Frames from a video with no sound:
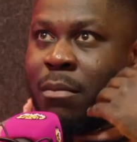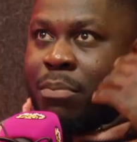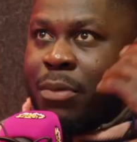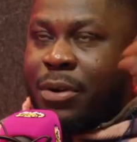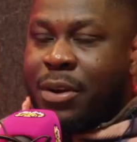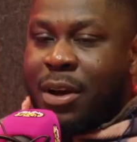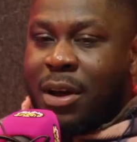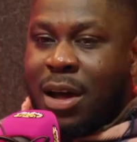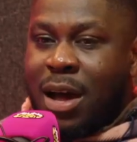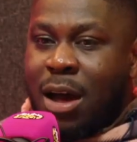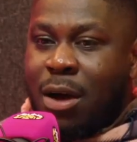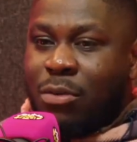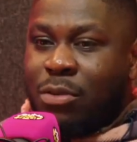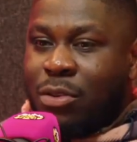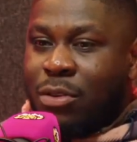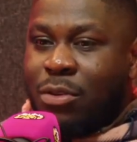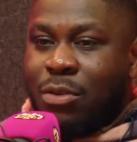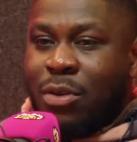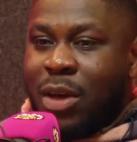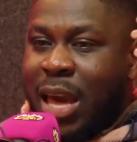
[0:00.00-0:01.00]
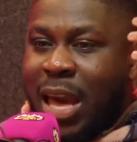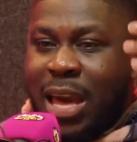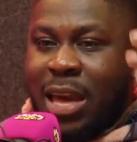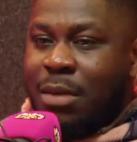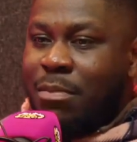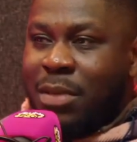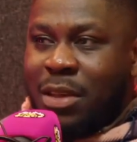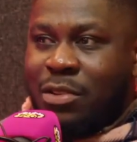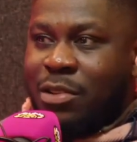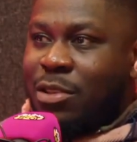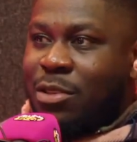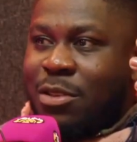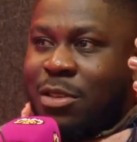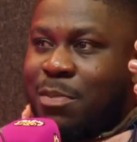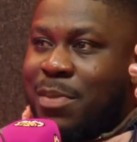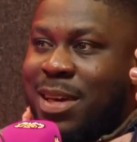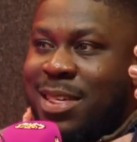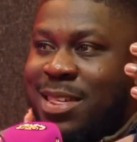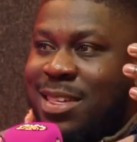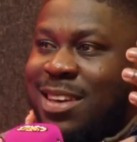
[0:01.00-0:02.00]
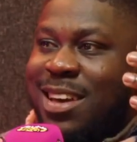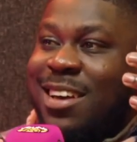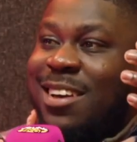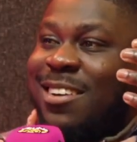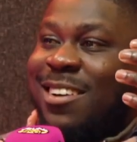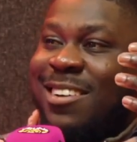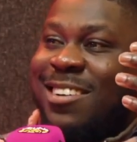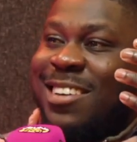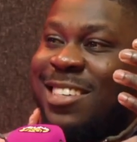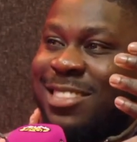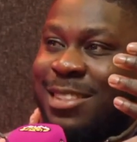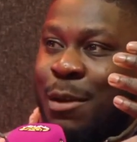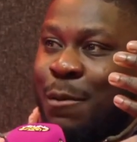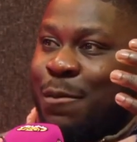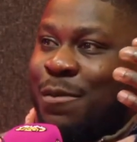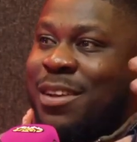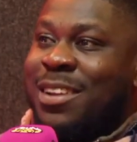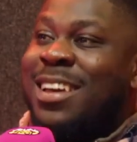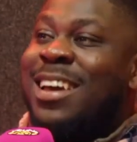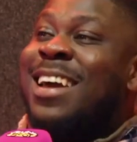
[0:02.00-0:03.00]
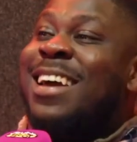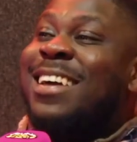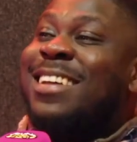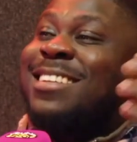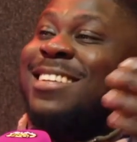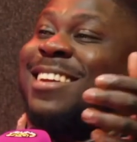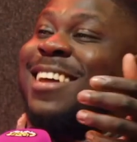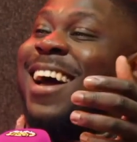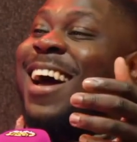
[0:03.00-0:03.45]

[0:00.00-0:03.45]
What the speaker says: brother, how do you hate me just because my skin color is different? Do you know